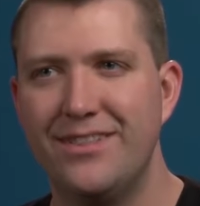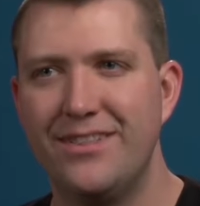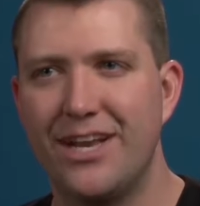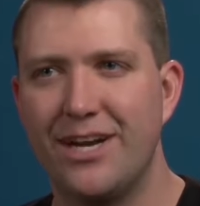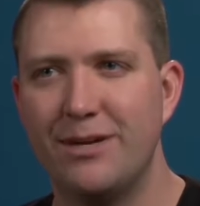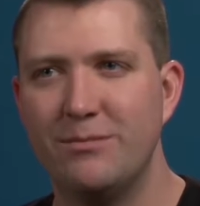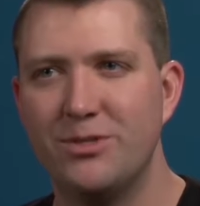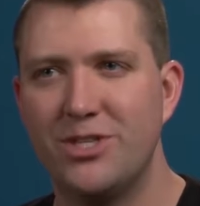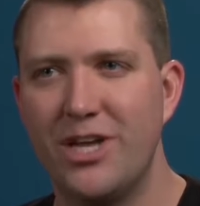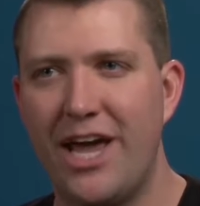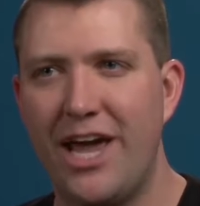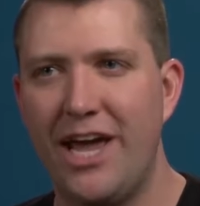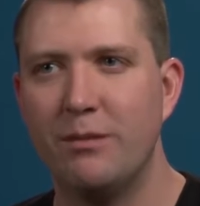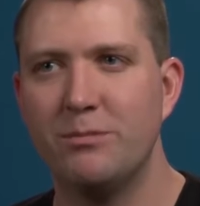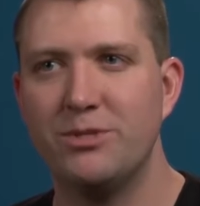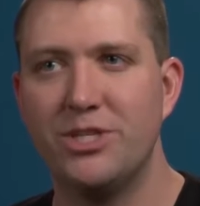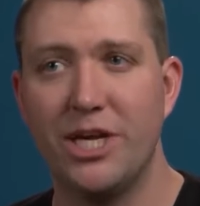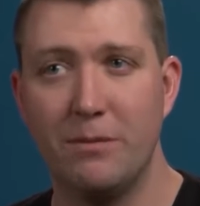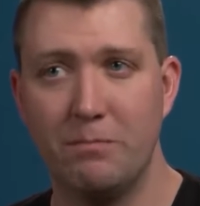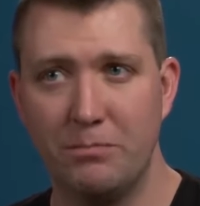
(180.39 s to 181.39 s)
that I'm
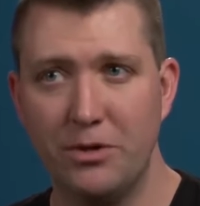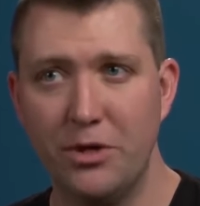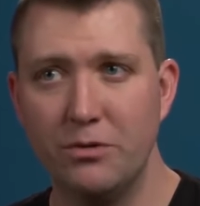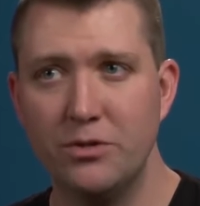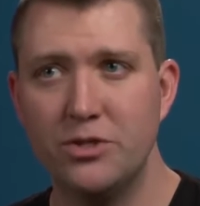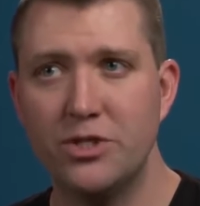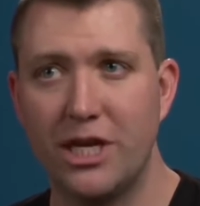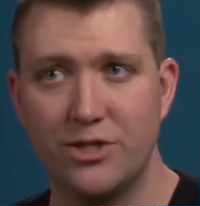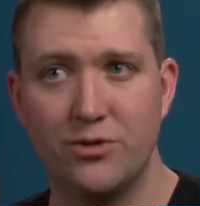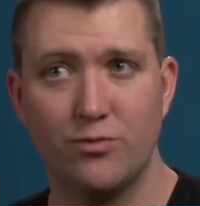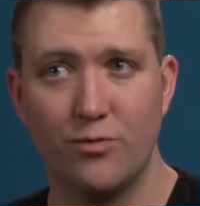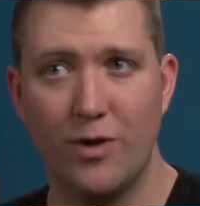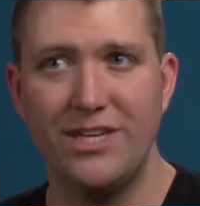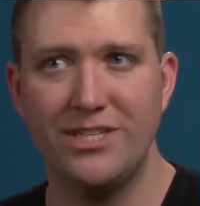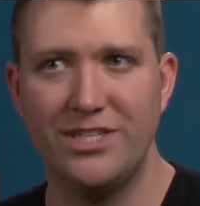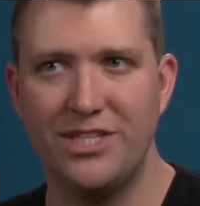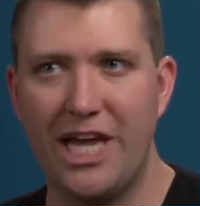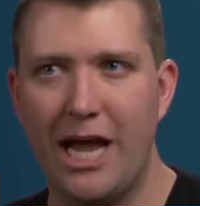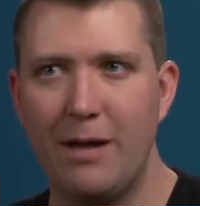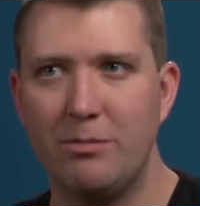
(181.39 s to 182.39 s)
saying boost, that's
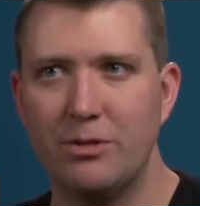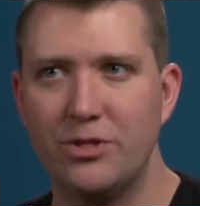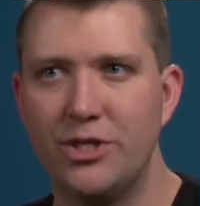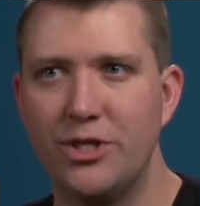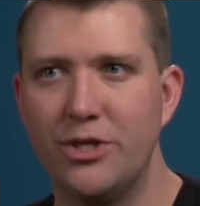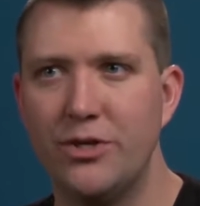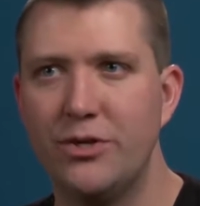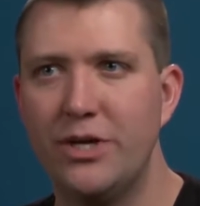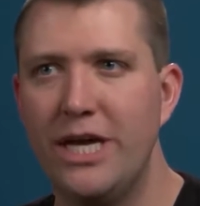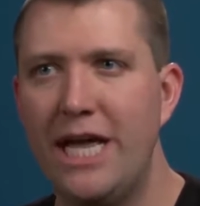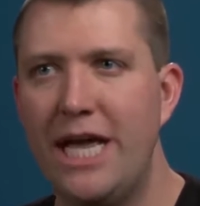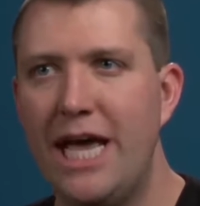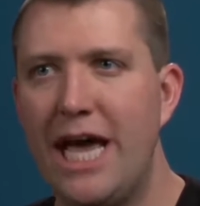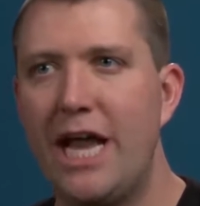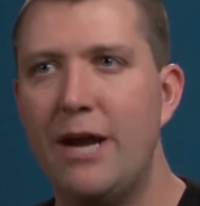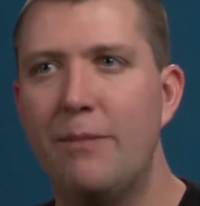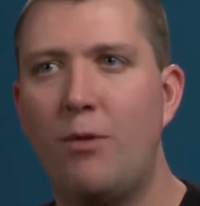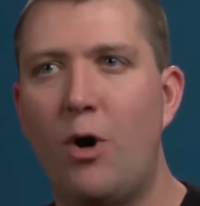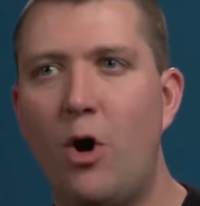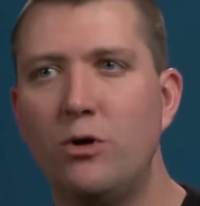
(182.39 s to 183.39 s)
raise the amplitude,
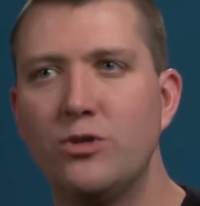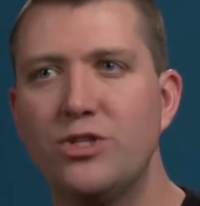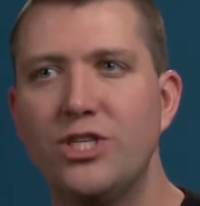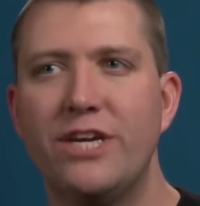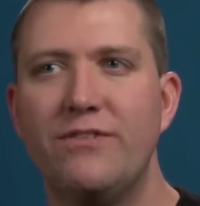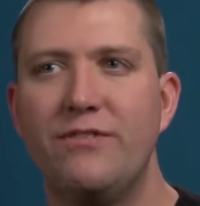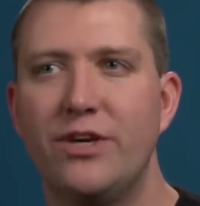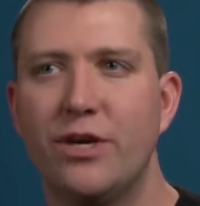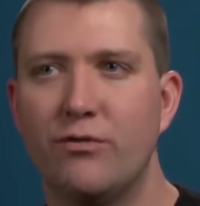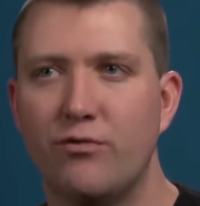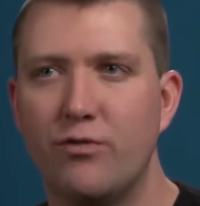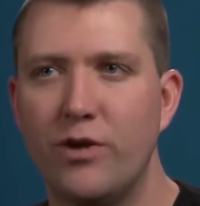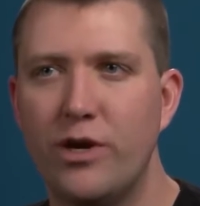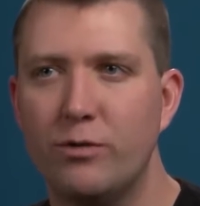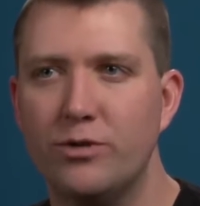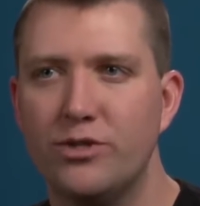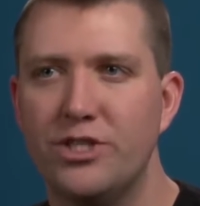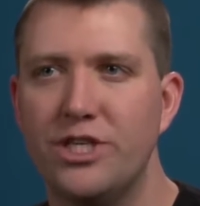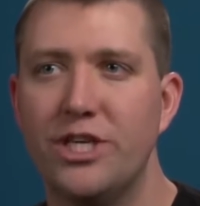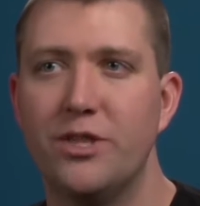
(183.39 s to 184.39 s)
and I'm also giving a
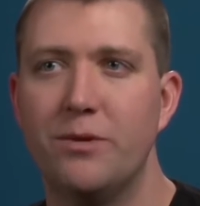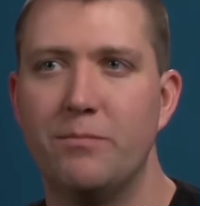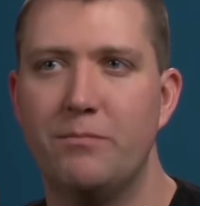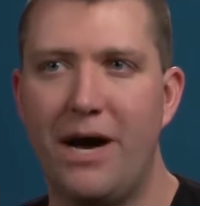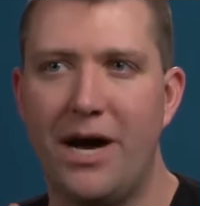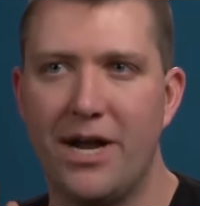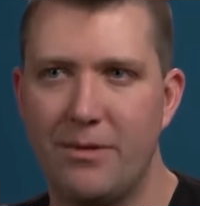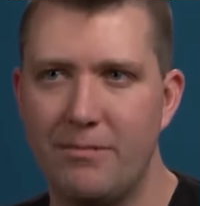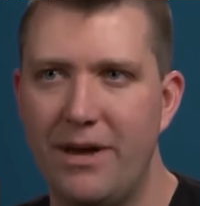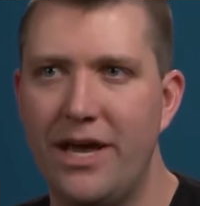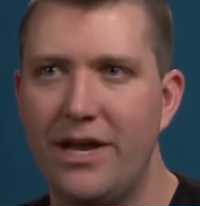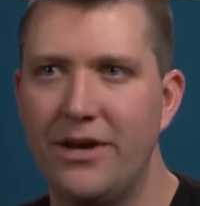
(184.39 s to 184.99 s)
frequency, the bottom